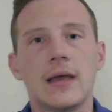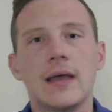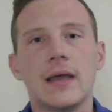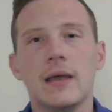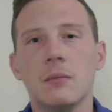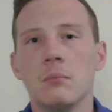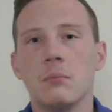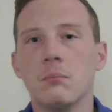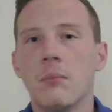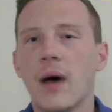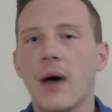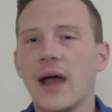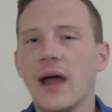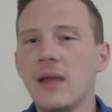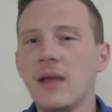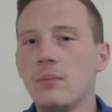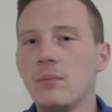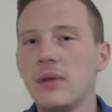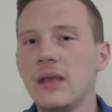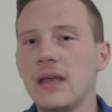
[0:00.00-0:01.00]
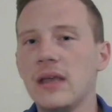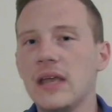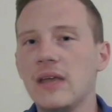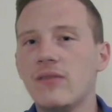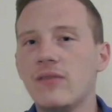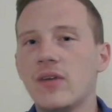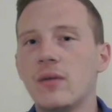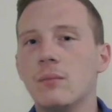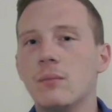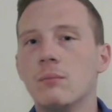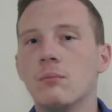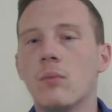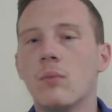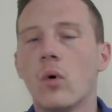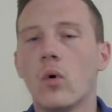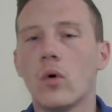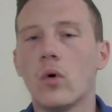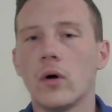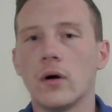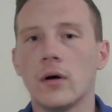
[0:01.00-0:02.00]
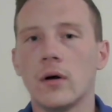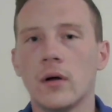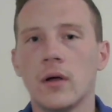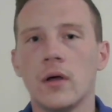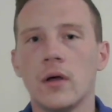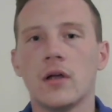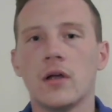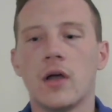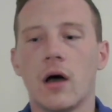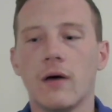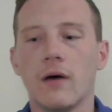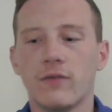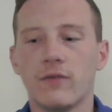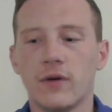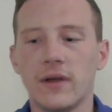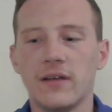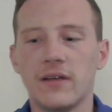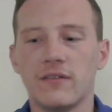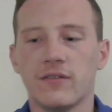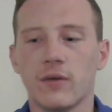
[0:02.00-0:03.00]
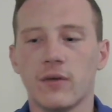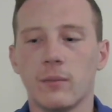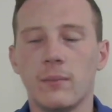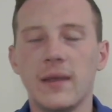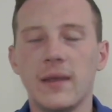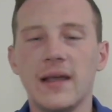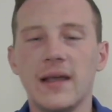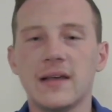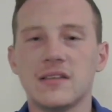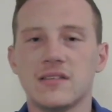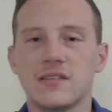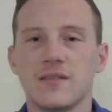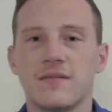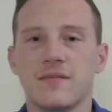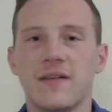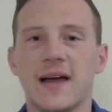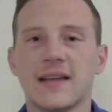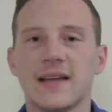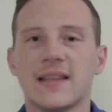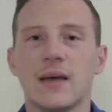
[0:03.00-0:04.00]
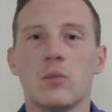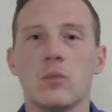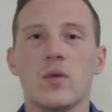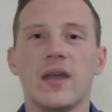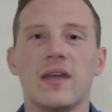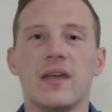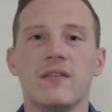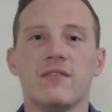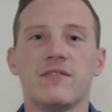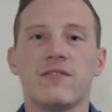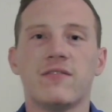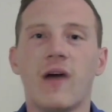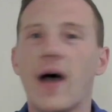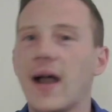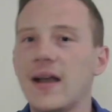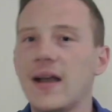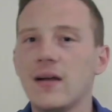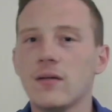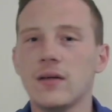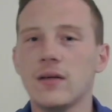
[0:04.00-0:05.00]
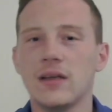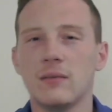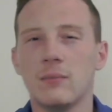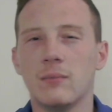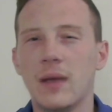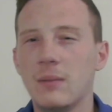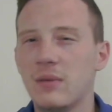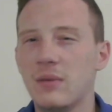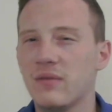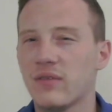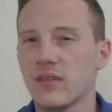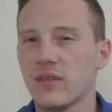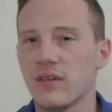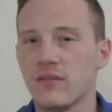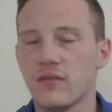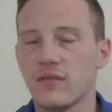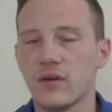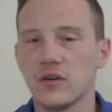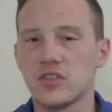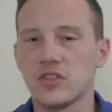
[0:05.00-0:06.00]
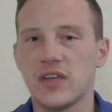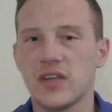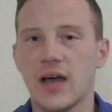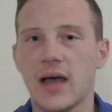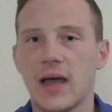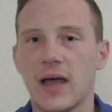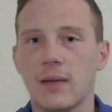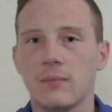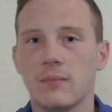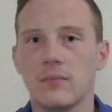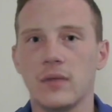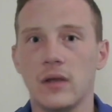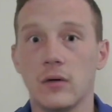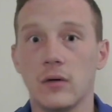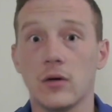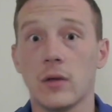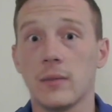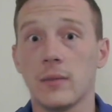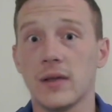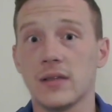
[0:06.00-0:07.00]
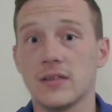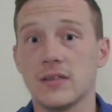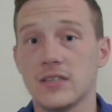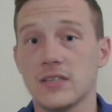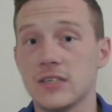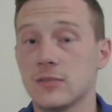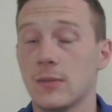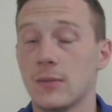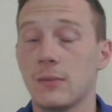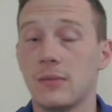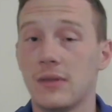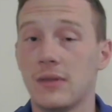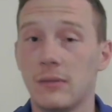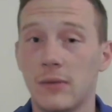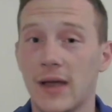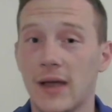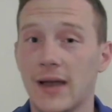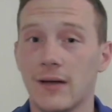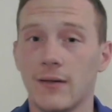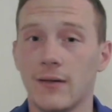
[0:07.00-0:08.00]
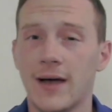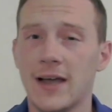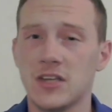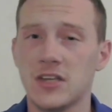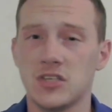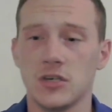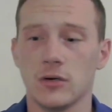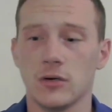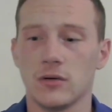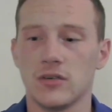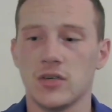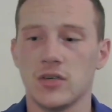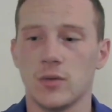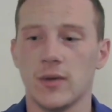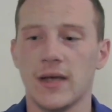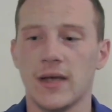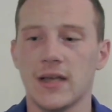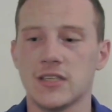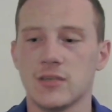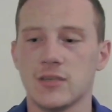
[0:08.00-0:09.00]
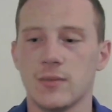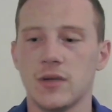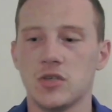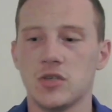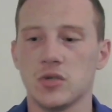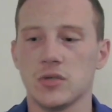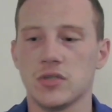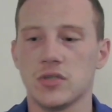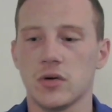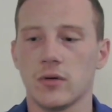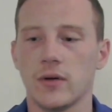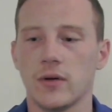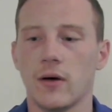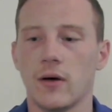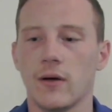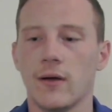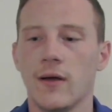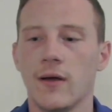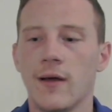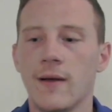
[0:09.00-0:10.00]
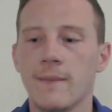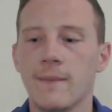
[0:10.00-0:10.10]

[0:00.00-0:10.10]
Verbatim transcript: it might be even more comforting for me is the fact that we finally, maybe for the first time, you know, coming into the season, maybe we had it last year until we got some injuries early on,